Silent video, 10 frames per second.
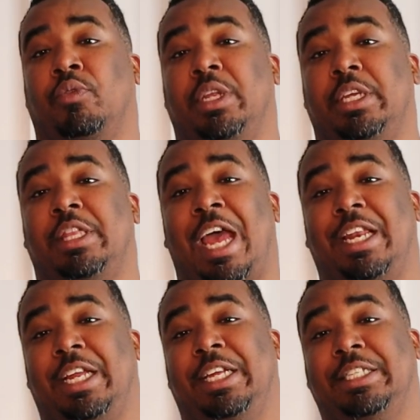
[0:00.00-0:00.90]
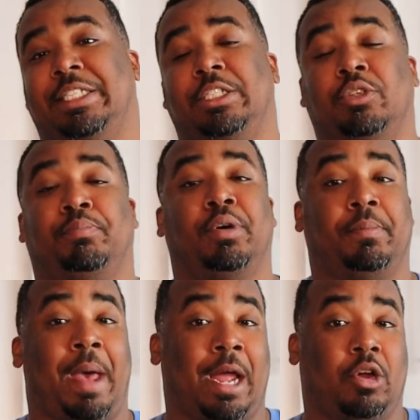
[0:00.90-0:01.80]
really that easy to put
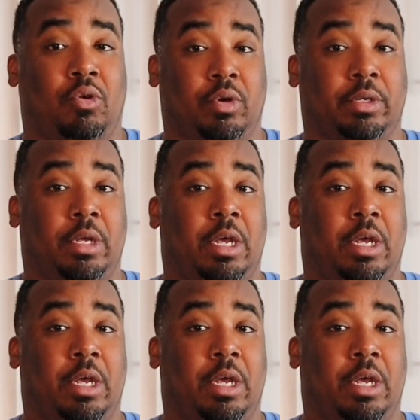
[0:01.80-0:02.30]
back on,